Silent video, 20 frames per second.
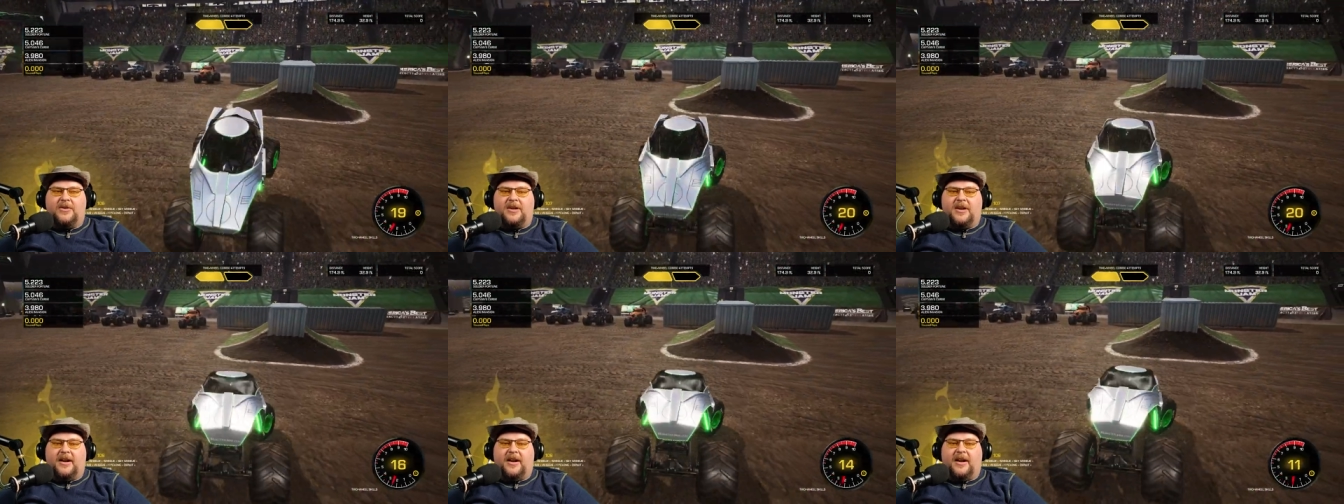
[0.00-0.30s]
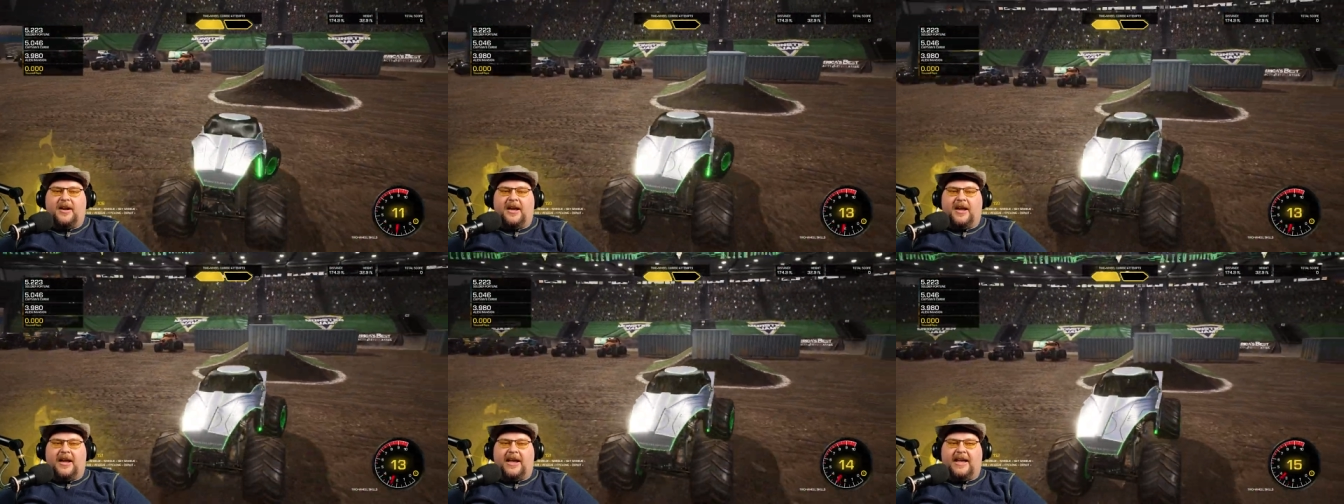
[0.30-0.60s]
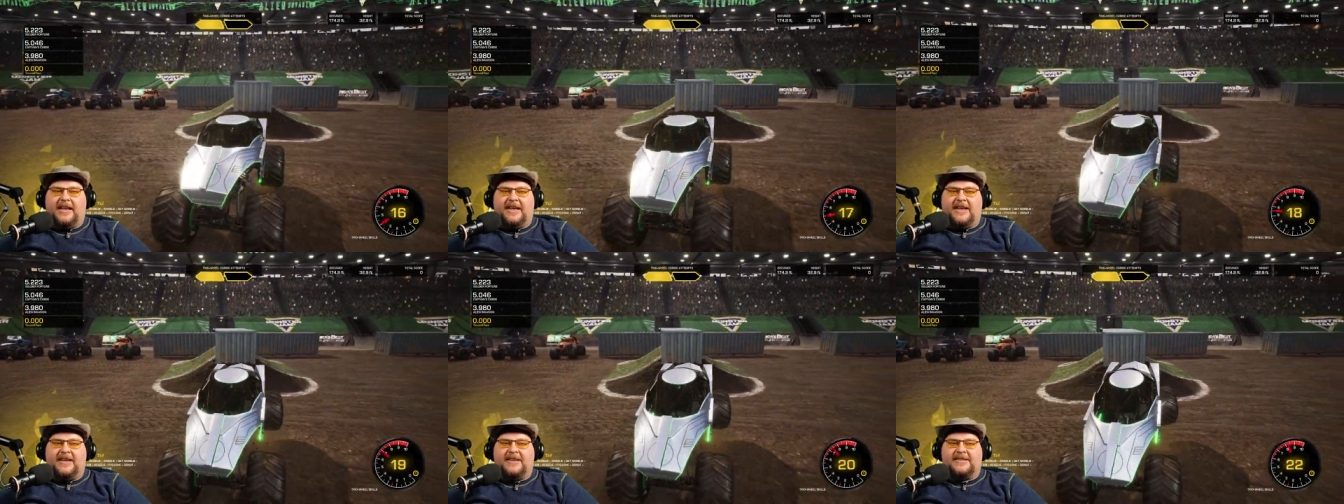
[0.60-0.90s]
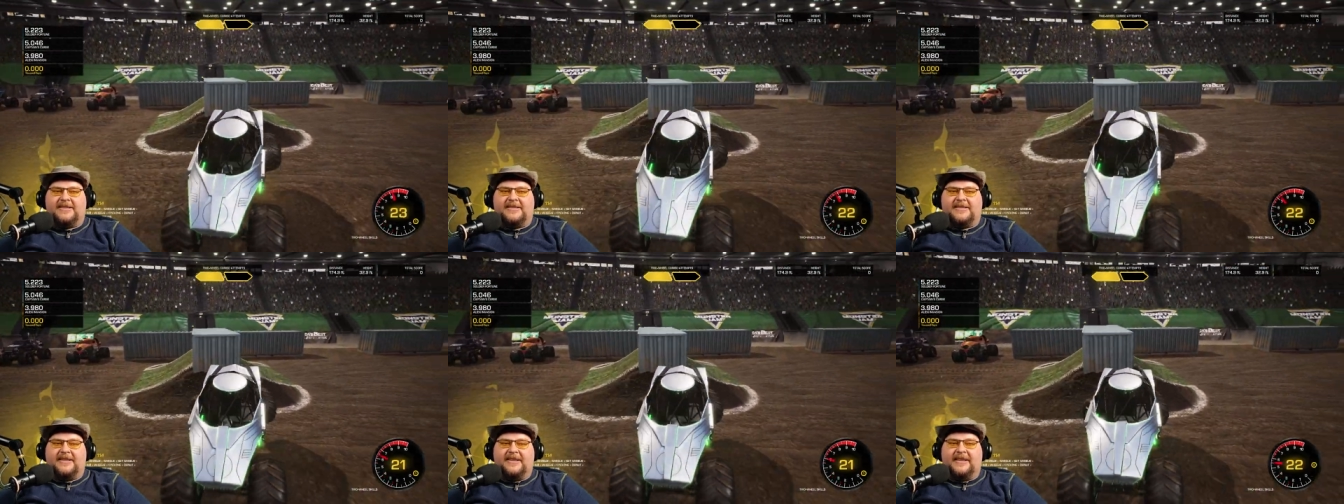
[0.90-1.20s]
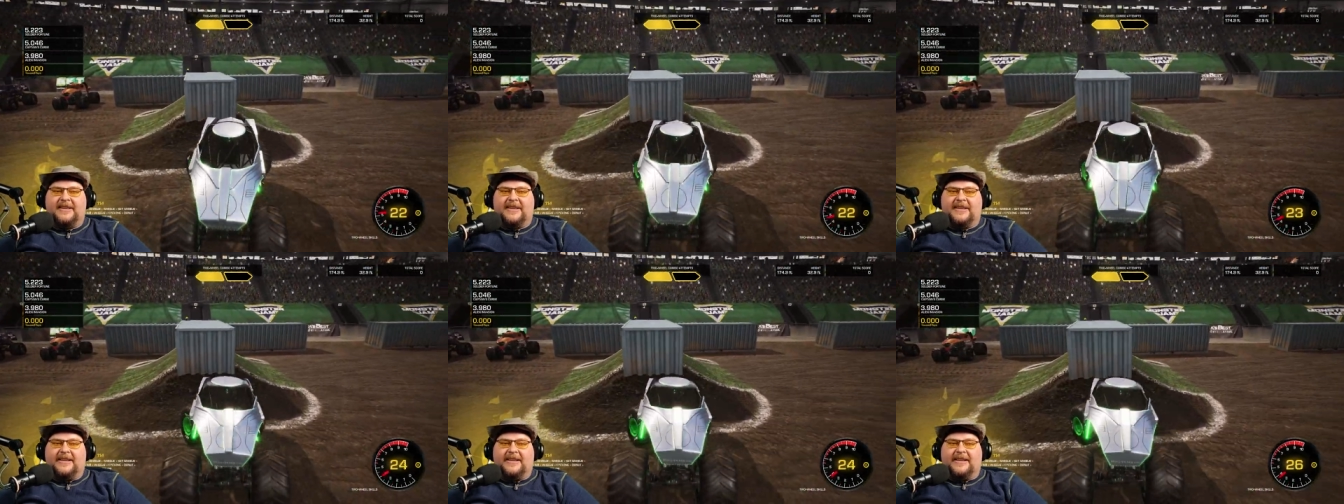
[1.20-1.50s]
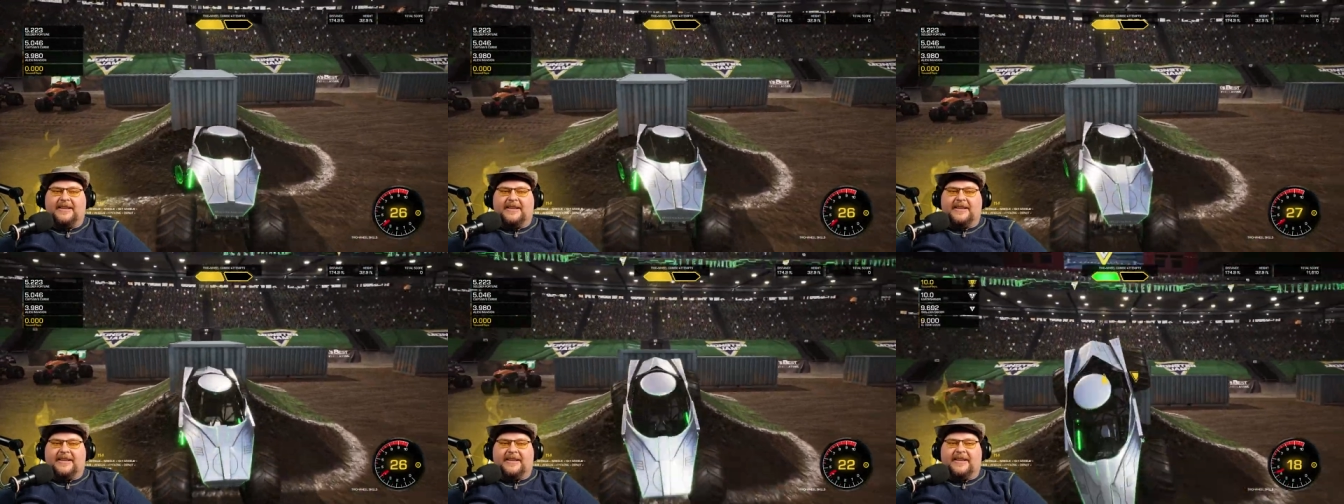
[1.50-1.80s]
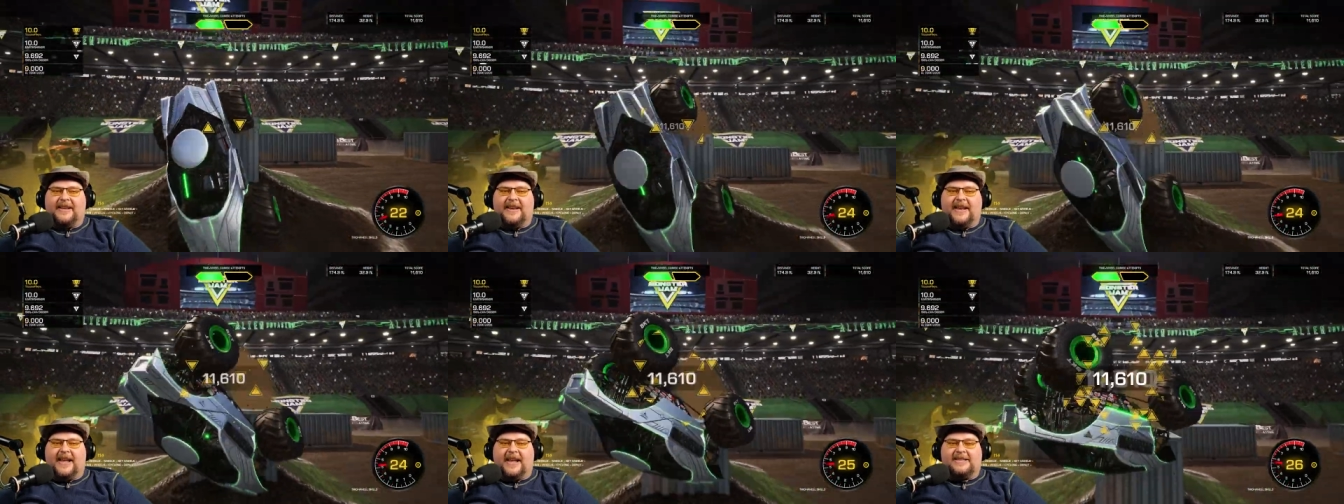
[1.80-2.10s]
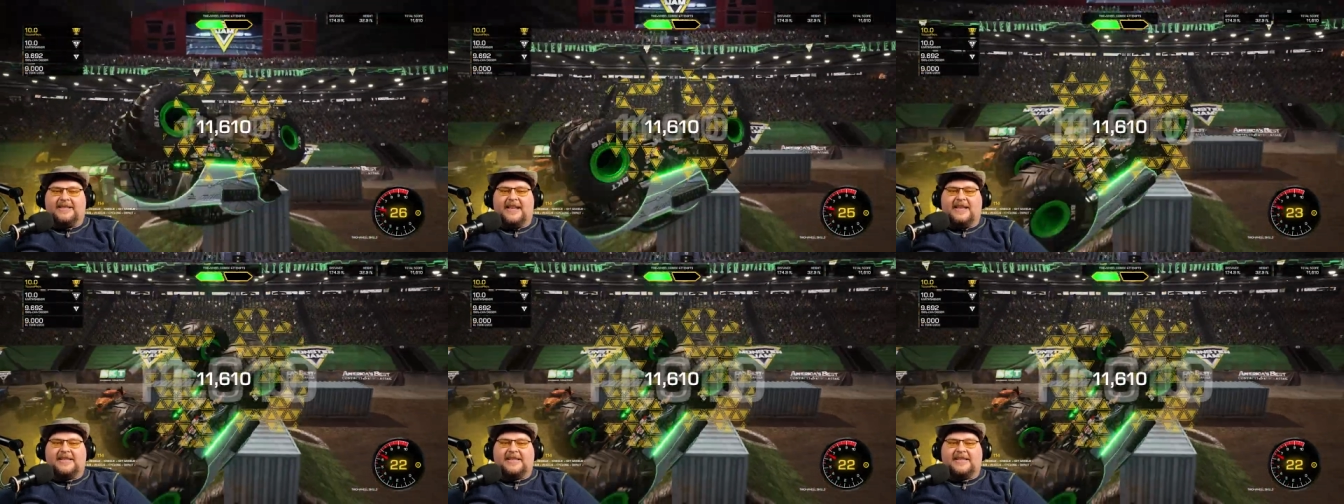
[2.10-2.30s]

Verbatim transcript: Nice. Nice.